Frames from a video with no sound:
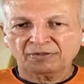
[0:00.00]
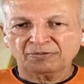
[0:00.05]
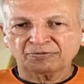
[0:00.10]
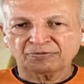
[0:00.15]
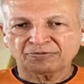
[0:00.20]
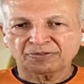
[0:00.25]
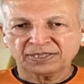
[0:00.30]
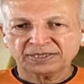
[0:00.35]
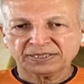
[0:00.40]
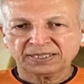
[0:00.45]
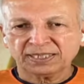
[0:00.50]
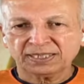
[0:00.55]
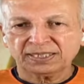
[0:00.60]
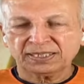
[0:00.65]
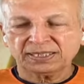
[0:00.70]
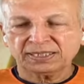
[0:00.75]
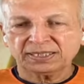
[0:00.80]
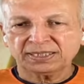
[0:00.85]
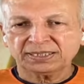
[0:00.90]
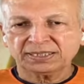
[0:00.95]

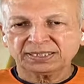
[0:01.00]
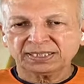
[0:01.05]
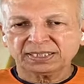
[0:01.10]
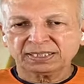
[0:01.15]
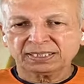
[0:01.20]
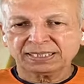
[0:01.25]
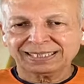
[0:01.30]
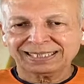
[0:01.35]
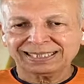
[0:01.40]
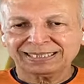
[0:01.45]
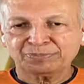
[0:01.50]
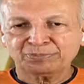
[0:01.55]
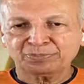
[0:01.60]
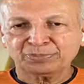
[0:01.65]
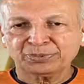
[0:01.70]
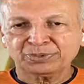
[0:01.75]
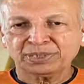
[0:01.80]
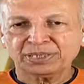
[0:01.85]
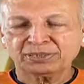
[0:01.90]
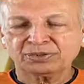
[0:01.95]
Vata is a
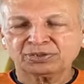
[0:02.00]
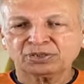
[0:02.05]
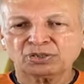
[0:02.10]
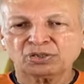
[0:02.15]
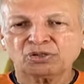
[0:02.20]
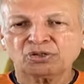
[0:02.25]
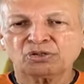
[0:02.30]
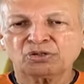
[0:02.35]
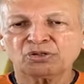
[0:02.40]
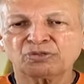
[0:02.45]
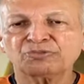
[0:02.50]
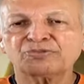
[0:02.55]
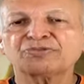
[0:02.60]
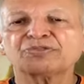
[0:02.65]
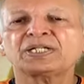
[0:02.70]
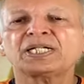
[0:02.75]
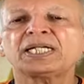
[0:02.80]
component of